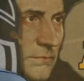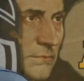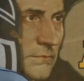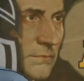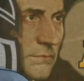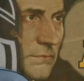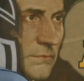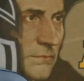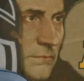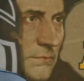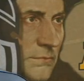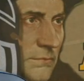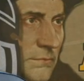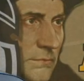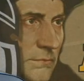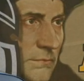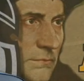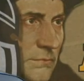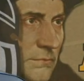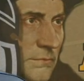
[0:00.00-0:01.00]

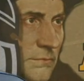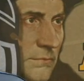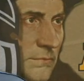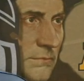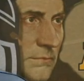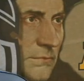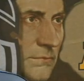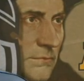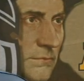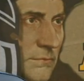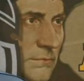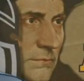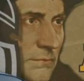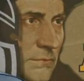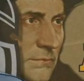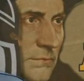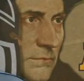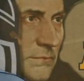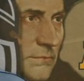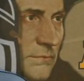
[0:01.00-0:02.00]

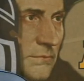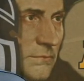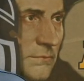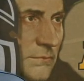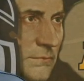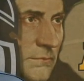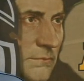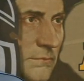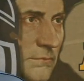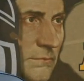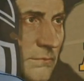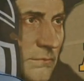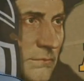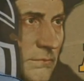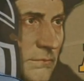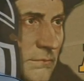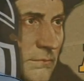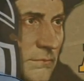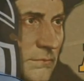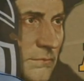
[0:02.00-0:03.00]

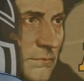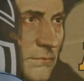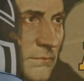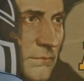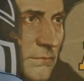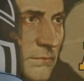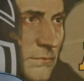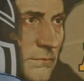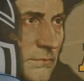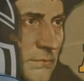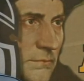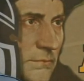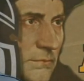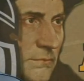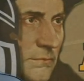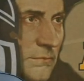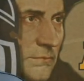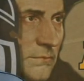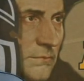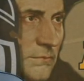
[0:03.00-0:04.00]

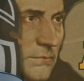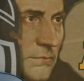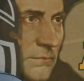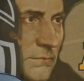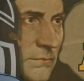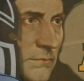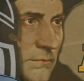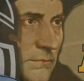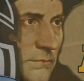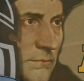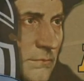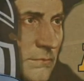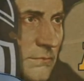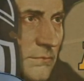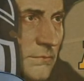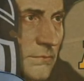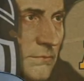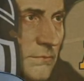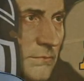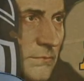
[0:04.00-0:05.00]

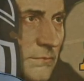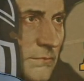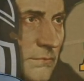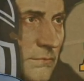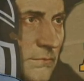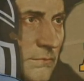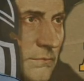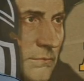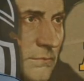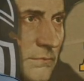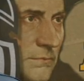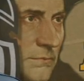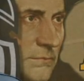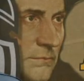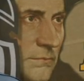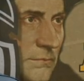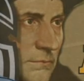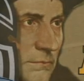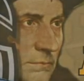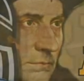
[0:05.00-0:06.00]

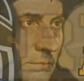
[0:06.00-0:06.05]
This person isn't speaking.